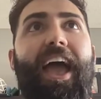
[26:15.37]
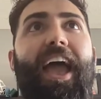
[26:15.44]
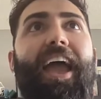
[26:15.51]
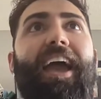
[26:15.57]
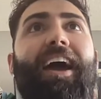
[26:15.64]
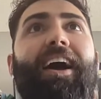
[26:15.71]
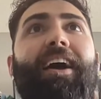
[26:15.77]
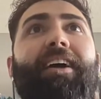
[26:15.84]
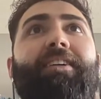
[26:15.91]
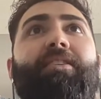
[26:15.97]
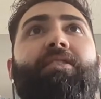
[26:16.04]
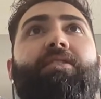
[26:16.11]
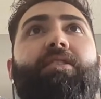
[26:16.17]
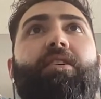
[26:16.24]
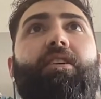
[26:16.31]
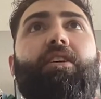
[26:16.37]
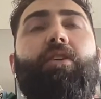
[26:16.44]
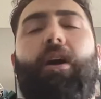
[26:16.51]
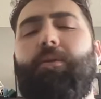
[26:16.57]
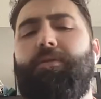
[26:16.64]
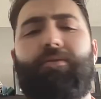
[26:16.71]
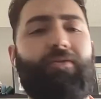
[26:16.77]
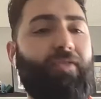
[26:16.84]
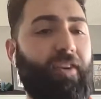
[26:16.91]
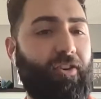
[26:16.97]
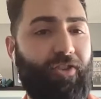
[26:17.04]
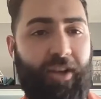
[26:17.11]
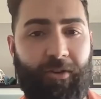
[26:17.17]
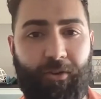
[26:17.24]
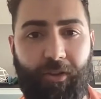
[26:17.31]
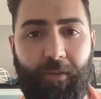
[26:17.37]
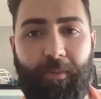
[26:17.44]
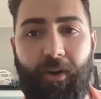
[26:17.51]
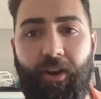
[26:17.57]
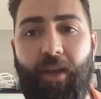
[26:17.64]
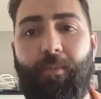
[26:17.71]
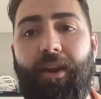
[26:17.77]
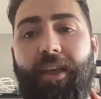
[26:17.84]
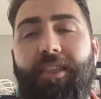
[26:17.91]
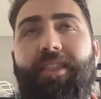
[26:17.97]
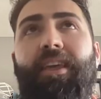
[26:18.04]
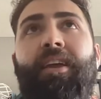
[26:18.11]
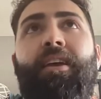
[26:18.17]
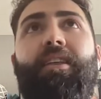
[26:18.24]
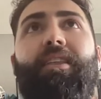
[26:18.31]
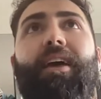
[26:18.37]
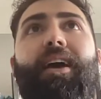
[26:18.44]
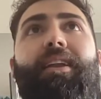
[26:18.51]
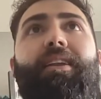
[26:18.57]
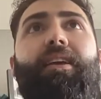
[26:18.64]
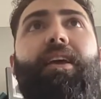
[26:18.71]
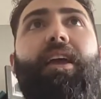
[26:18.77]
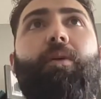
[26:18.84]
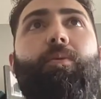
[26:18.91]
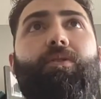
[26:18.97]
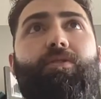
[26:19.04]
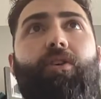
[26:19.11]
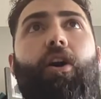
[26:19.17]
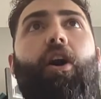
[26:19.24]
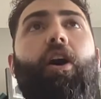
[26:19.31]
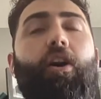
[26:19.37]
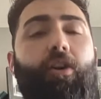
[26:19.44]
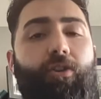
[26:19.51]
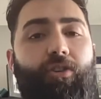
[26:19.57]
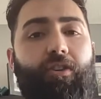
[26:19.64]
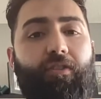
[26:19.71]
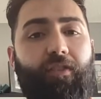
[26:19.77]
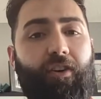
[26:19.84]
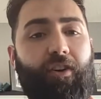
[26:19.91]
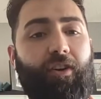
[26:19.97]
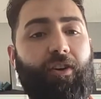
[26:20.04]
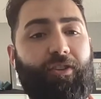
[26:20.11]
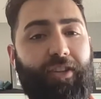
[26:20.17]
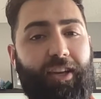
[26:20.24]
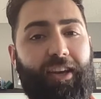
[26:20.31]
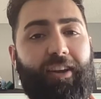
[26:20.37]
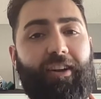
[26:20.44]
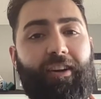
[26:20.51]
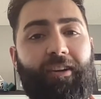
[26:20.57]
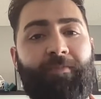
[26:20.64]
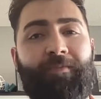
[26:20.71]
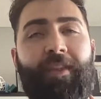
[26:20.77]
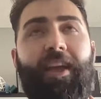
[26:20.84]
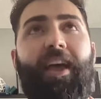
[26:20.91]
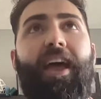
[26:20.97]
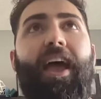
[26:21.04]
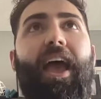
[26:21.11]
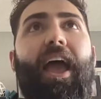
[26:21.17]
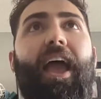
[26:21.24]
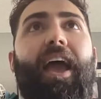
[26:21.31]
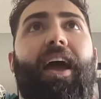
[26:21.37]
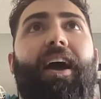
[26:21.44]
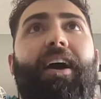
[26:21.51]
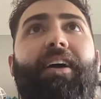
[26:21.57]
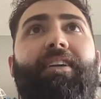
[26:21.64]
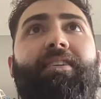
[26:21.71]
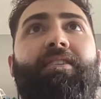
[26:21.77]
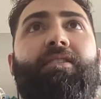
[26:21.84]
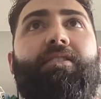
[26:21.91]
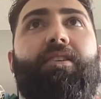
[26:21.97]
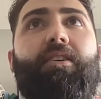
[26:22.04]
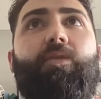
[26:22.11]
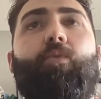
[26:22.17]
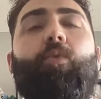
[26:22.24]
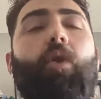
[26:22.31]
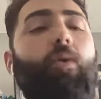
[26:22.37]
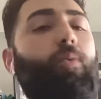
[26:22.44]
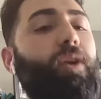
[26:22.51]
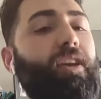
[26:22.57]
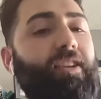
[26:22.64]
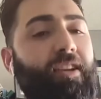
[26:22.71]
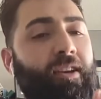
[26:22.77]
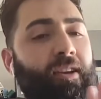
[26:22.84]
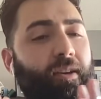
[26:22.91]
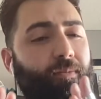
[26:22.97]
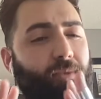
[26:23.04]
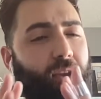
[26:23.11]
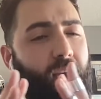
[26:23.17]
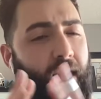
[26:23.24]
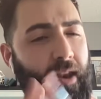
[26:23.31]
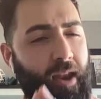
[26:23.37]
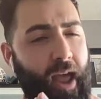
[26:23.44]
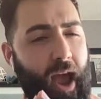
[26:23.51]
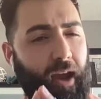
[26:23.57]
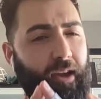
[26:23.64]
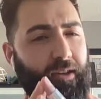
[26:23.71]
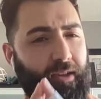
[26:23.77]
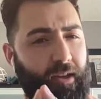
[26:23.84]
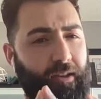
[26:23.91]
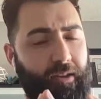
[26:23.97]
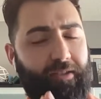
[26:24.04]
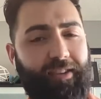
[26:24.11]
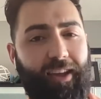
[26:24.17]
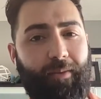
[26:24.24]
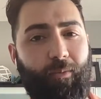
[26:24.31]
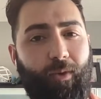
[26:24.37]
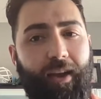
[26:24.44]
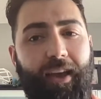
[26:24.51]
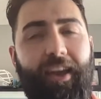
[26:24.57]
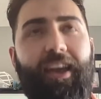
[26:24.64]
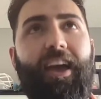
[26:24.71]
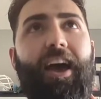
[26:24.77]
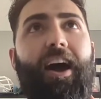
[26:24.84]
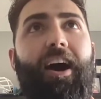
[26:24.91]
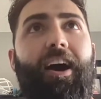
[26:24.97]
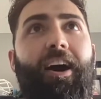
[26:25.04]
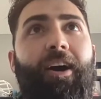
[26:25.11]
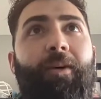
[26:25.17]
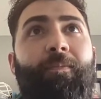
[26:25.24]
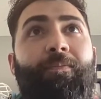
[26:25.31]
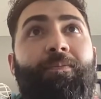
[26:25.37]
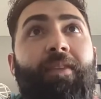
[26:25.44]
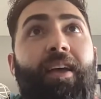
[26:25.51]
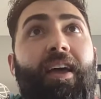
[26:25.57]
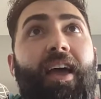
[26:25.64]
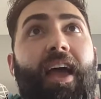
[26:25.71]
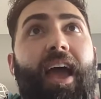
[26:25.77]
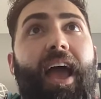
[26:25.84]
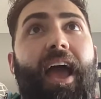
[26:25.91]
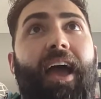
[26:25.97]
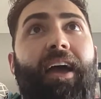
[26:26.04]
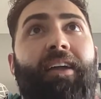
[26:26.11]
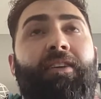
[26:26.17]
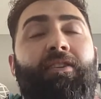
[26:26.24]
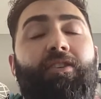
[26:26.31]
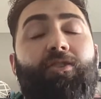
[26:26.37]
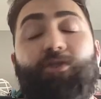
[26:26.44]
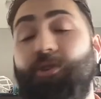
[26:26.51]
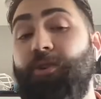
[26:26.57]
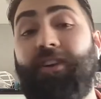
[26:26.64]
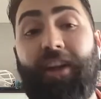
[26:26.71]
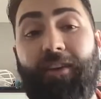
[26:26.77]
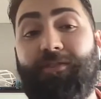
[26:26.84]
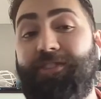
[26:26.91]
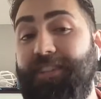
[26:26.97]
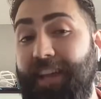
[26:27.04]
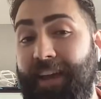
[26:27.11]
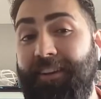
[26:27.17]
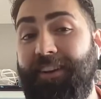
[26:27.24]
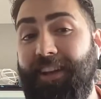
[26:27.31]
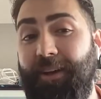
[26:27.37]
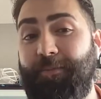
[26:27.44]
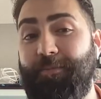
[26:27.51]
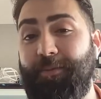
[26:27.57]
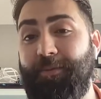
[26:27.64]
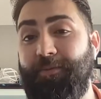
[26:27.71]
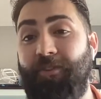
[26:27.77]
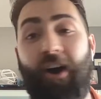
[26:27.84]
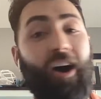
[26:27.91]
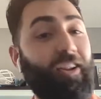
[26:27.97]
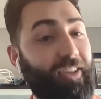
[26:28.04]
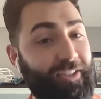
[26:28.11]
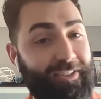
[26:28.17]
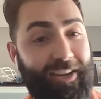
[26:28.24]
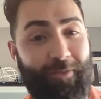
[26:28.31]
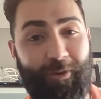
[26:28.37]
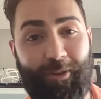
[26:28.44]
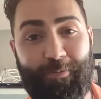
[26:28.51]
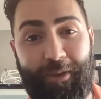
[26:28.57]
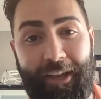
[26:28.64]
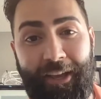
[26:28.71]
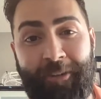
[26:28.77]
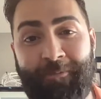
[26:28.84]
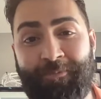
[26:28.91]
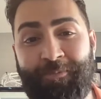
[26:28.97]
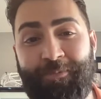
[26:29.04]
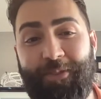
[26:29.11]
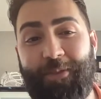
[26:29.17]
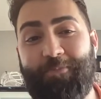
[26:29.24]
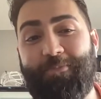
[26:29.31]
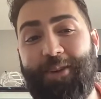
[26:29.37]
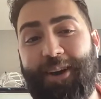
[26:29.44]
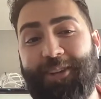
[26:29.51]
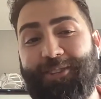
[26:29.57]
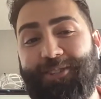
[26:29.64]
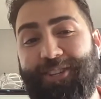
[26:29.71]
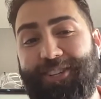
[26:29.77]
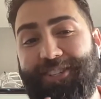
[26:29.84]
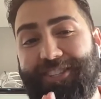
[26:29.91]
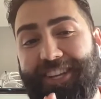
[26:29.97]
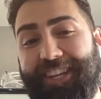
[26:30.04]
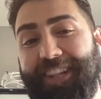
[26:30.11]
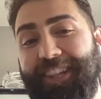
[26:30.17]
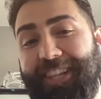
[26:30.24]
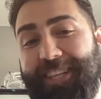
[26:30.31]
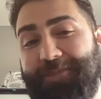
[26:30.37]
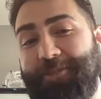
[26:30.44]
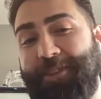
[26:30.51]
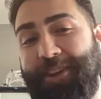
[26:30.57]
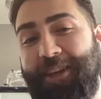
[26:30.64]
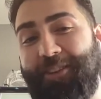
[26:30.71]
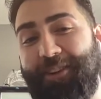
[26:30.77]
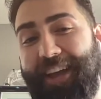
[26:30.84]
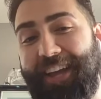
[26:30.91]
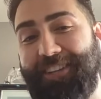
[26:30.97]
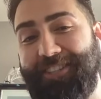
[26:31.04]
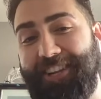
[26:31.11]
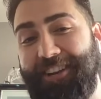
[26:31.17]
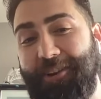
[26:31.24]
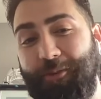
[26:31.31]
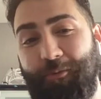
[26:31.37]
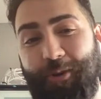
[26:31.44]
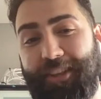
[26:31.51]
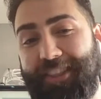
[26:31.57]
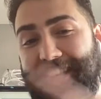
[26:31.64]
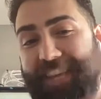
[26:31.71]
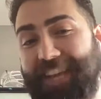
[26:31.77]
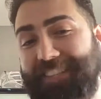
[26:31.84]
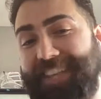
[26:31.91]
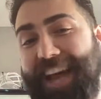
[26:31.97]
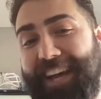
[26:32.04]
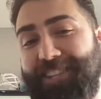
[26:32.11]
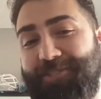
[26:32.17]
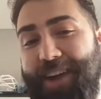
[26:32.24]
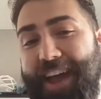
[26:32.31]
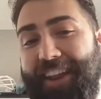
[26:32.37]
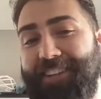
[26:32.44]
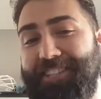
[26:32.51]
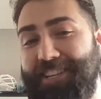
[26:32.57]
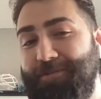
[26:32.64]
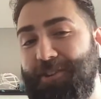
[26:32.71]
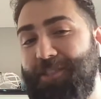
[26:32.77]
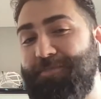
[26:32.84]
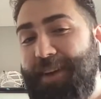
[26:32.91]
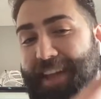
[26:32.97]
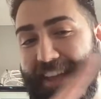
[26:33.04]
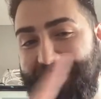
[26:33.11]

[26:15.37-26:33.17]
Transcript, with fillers: And he's very gentle about it, but I think that it was hard for her to hear. And yeah, we didn't connect in the same way. And sure enough, she ended up not listing with me, but she did list with another agent with the exact strategy, with my